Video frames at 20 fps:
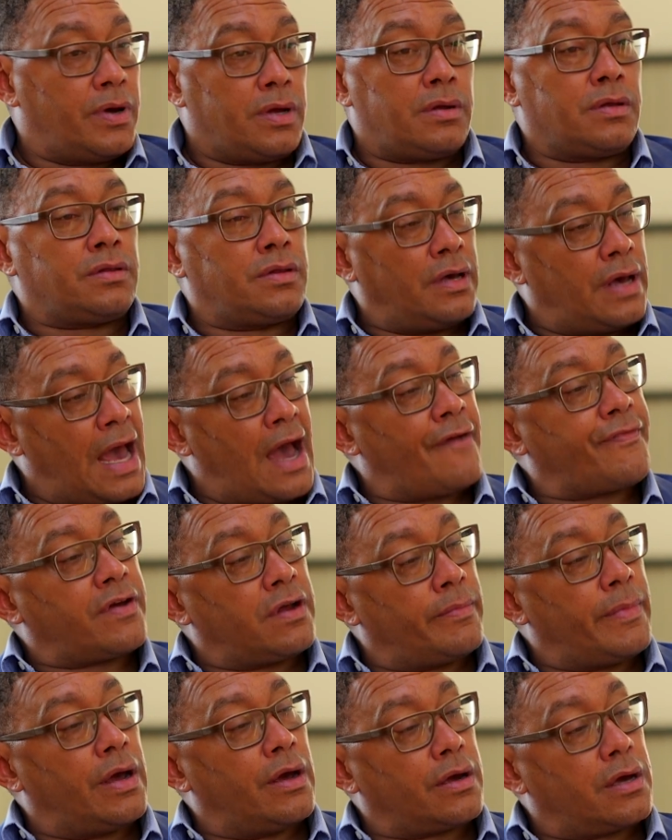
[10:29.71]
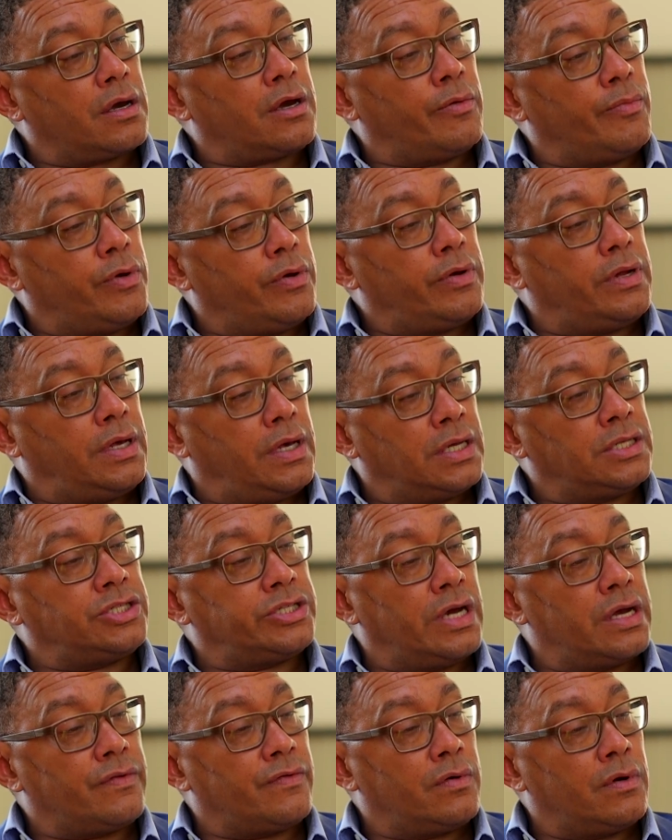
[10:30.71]
but the African-American community in
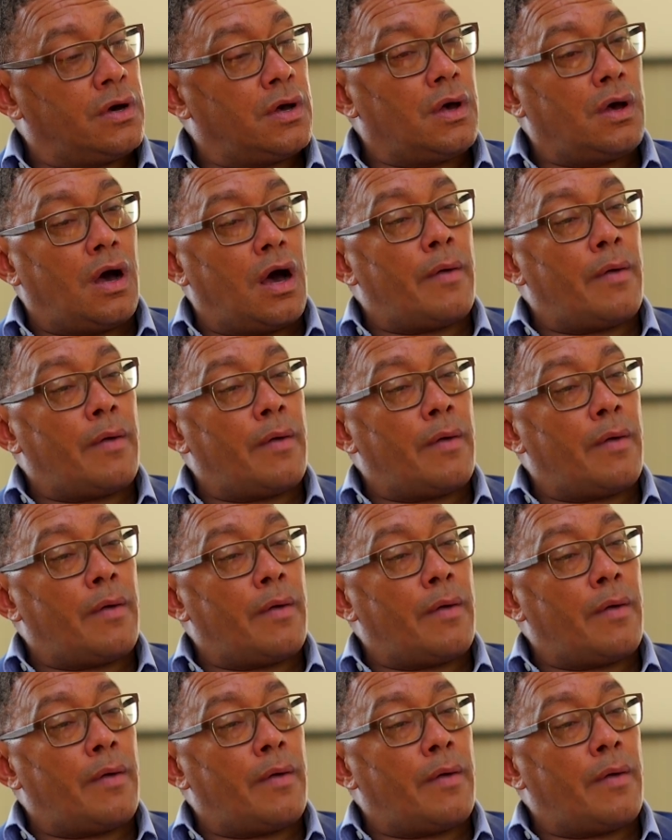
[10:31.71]
general,